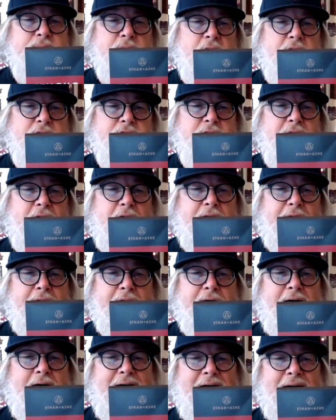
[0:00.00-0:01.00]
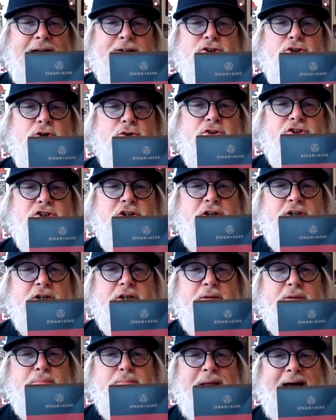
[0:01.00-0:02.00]
It's got an ancho
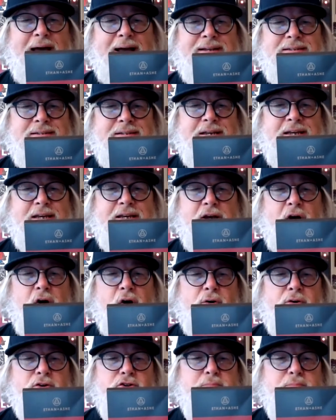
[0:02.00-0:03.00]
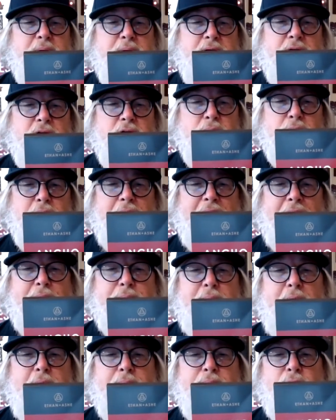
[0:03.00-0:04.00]
chili, black tea, orange peel, black
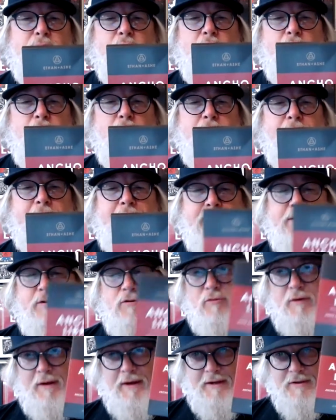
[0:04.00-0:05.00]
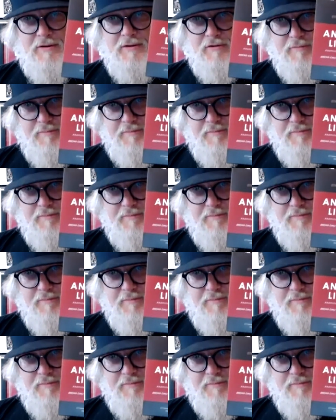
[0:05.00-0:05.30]
peppercorn, and grains of